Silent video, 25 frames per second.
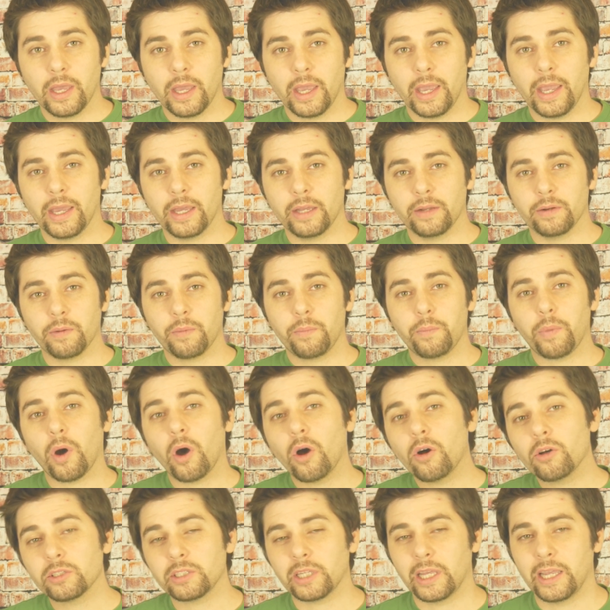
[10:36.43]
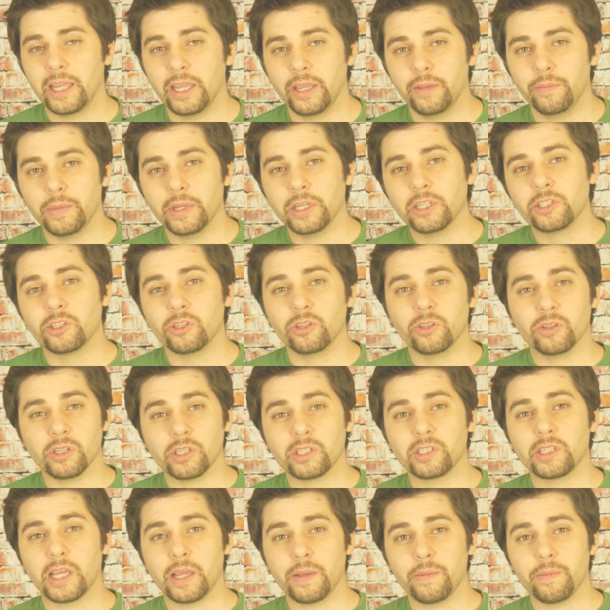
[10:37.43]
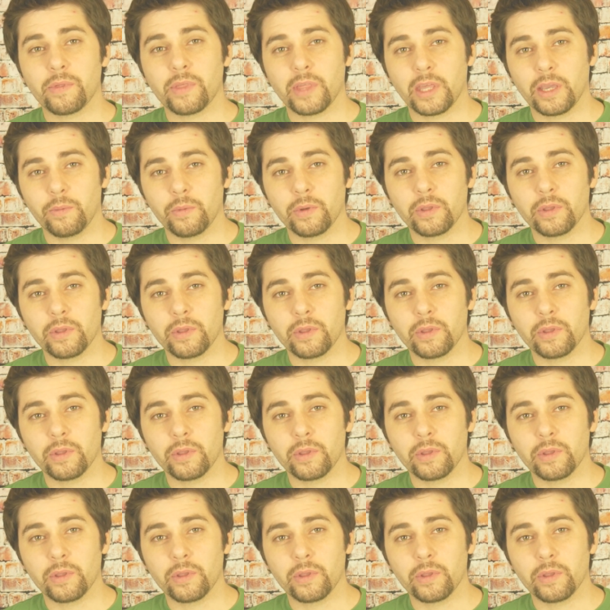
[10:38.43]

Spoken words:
And Paul's aim is to do the same thing